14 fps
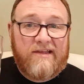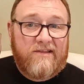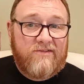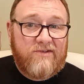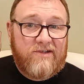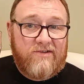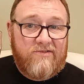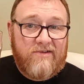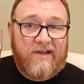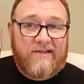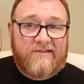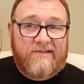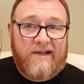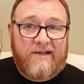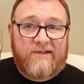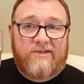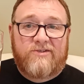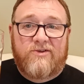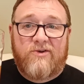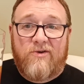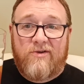Although you don't get a tatty
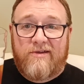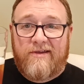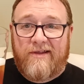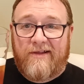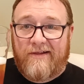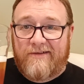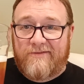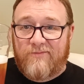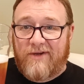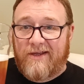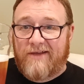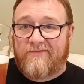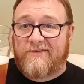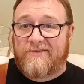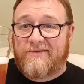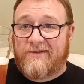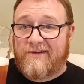scone in an English breakfast,